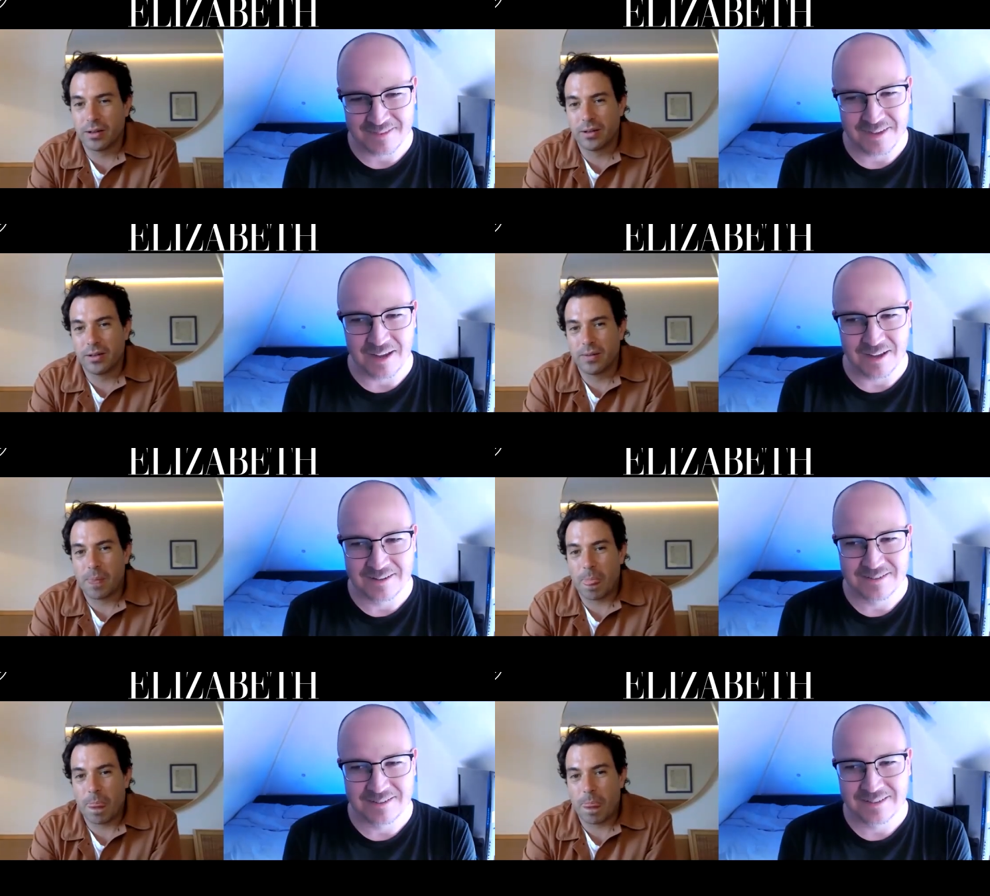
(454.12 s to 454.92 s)
Speaker 1: Yeah,
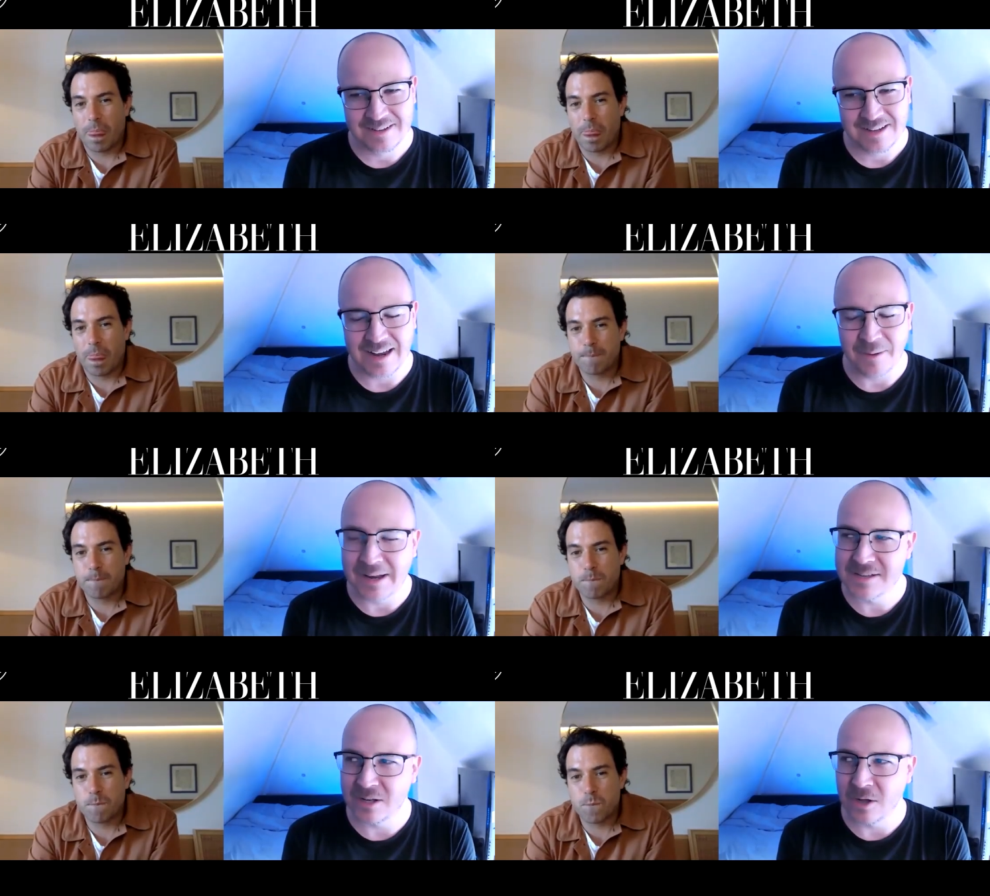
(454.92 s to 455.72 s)
and I mean,
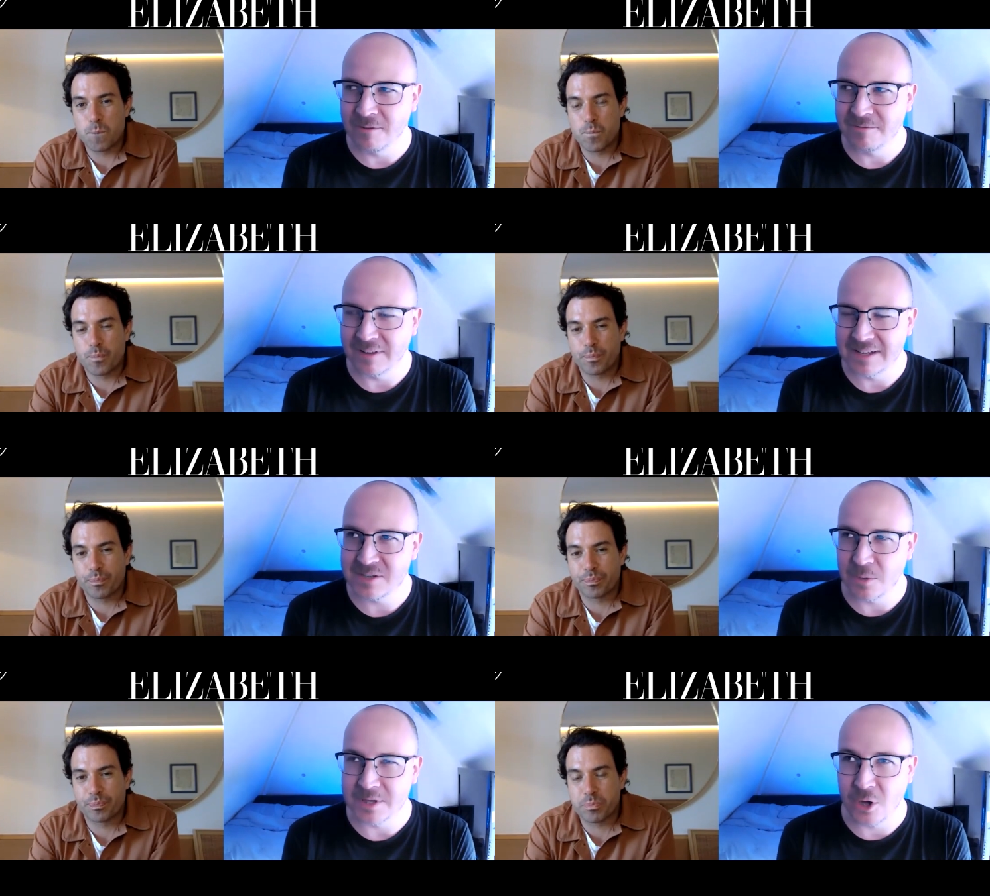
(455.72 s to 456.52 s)
there's a lot of there's
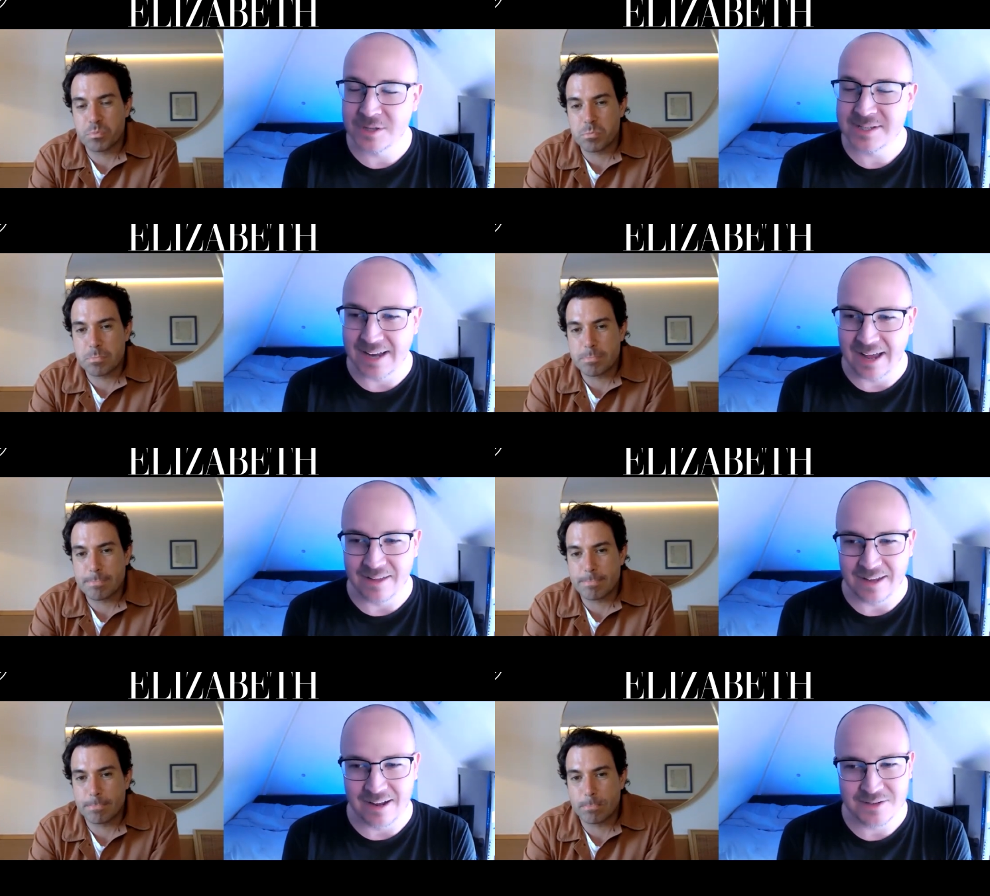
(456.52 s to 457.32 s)
so much content out there now.